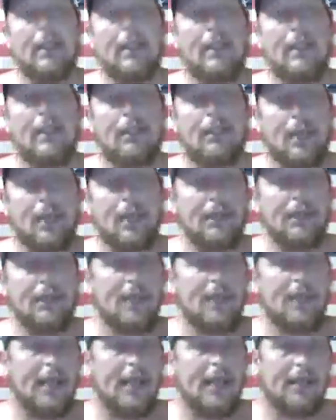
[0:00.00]
Best
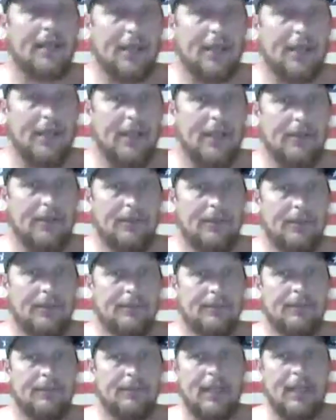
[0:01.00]
thing to do
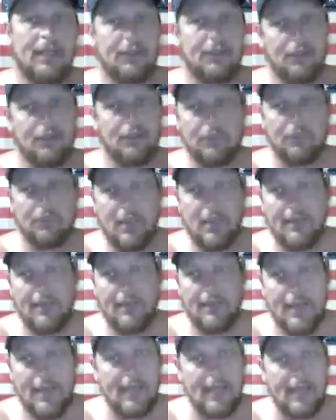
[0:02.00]
is just play the
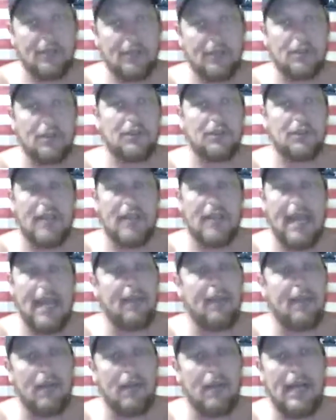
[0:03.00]
ace that you have right
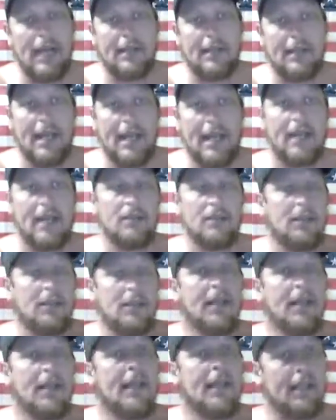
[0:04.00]
now and
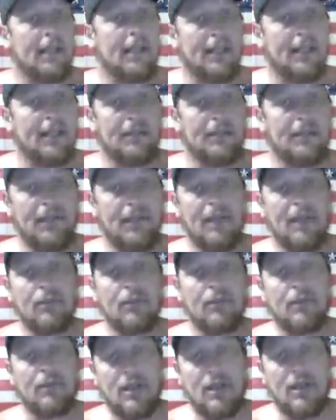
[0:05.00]
let the federal
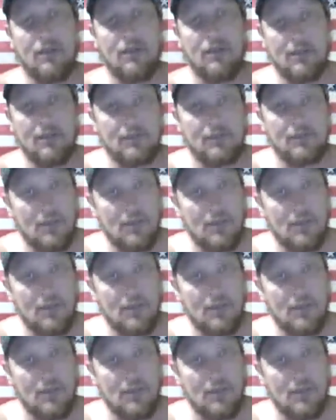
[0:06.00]
government see what they're